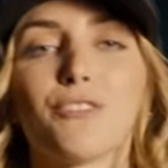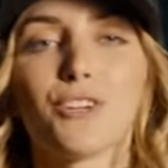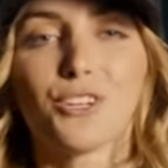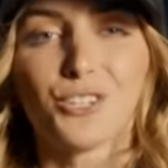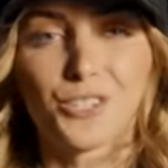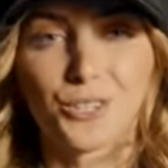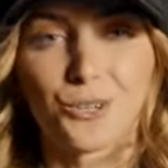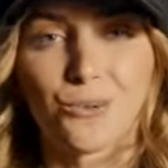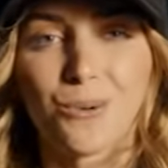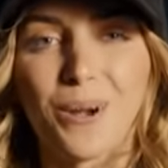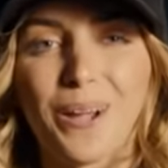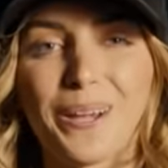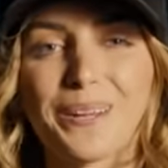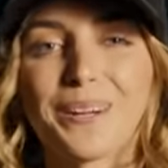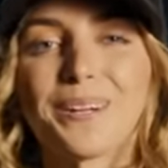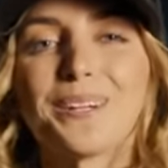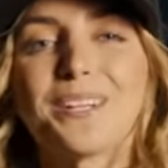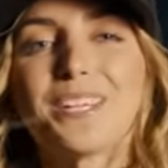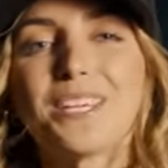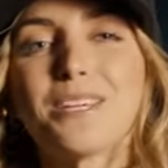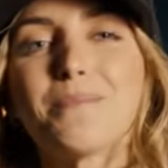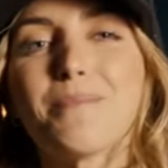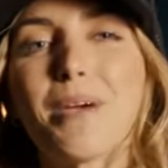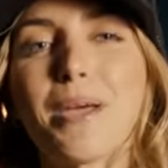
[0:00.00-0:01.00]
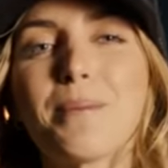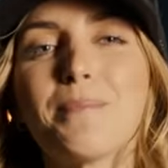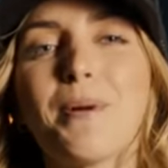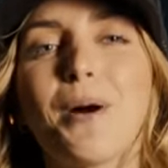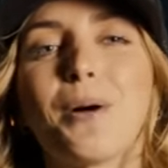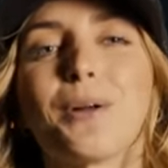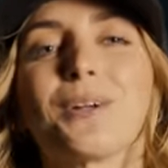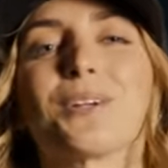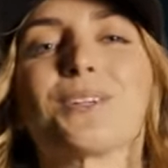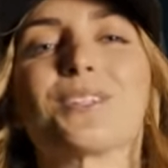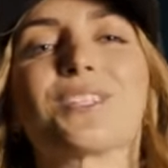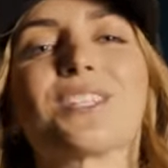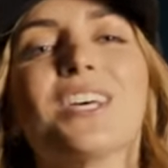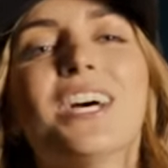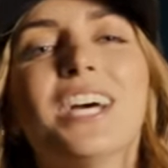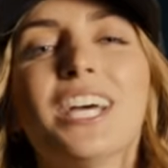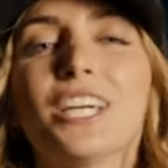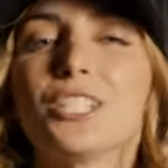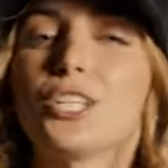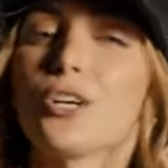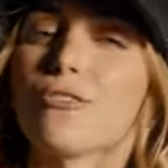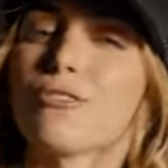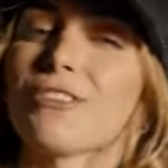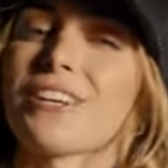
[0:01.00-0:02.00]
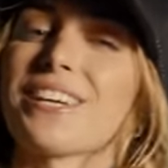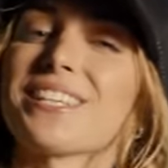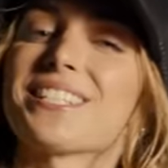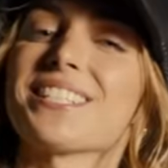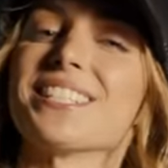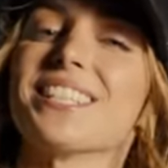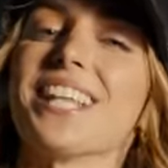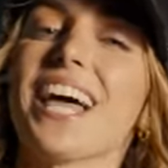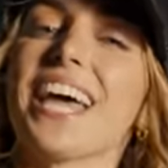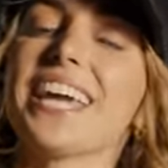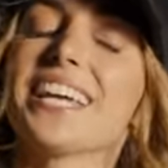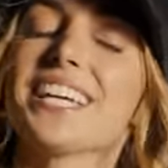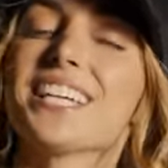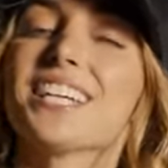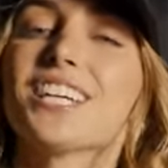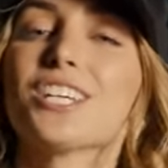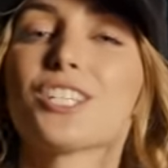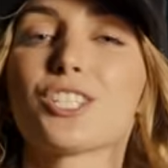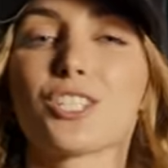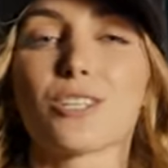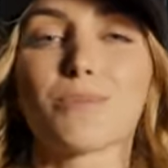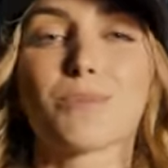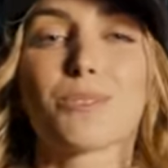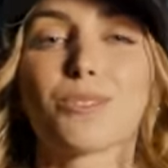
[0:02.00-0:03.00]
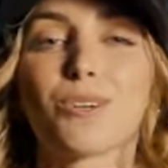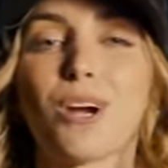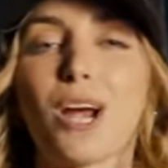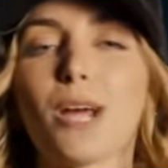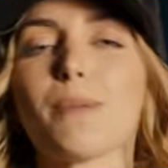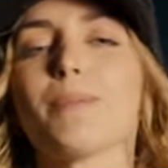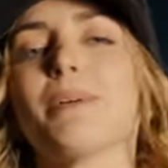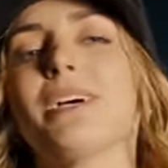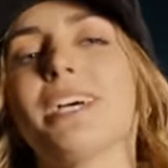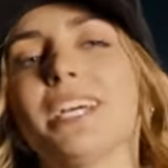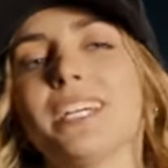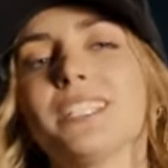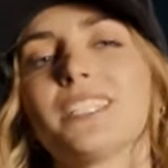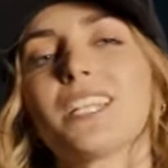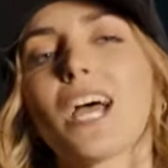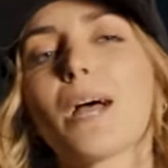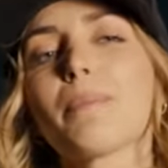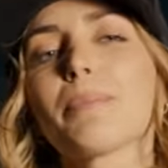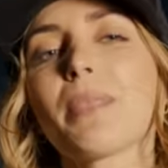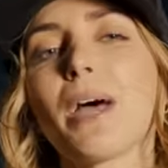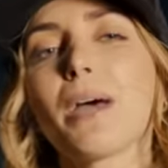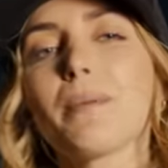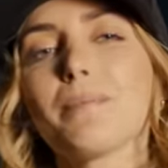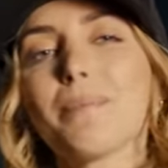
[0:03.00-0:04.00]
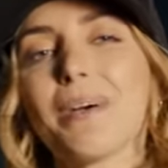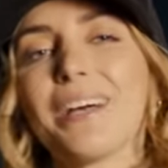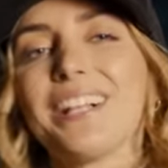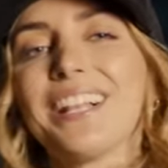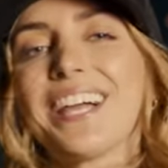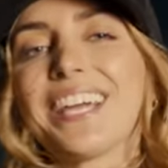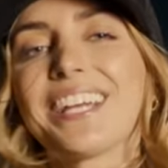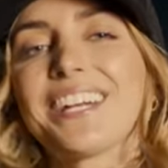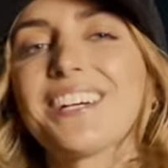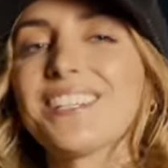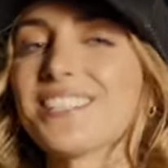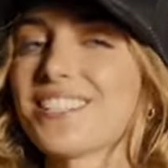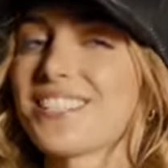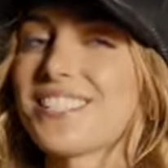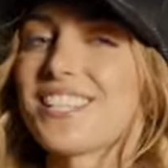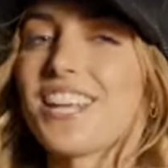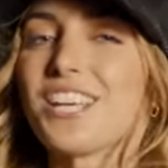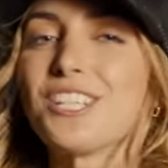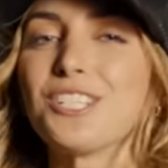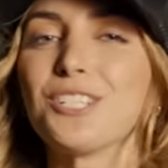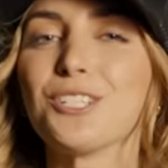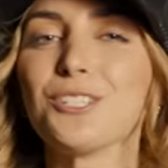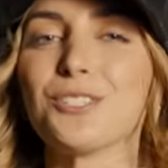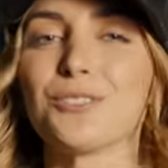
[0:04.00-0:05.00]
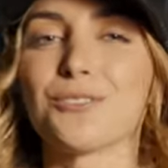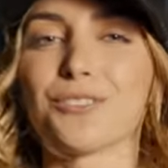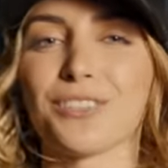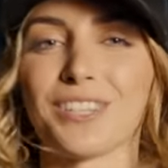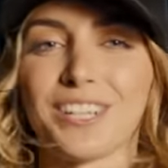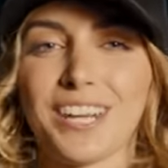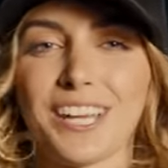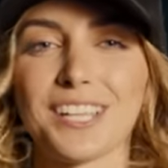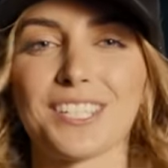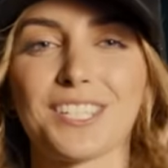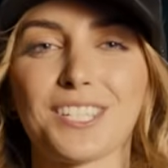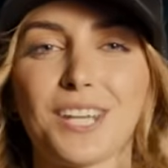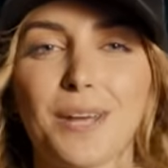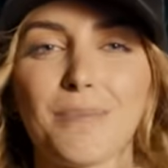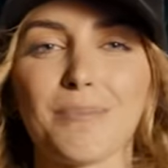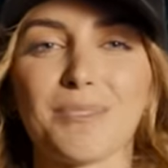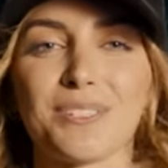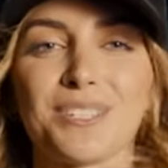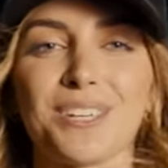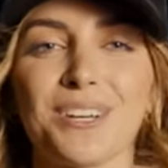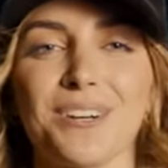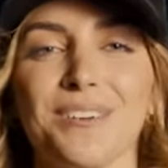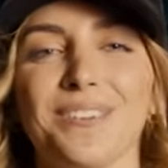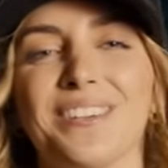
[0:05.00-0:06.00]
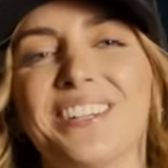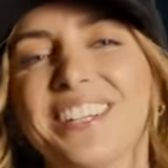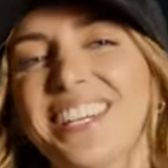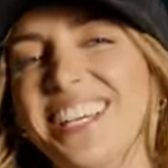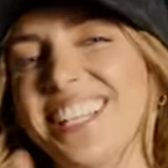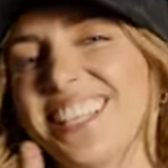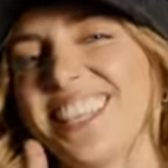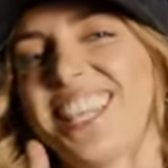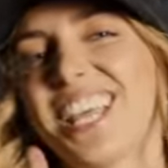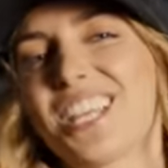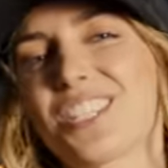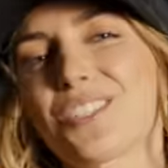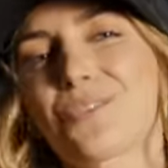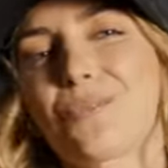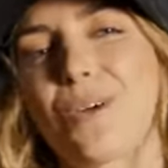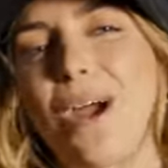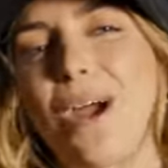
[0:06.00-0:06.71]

fit your ride on eBay Motors. And don't forget to like, subscribe, and tap that bell icon to stay tuned for the next episode. Let's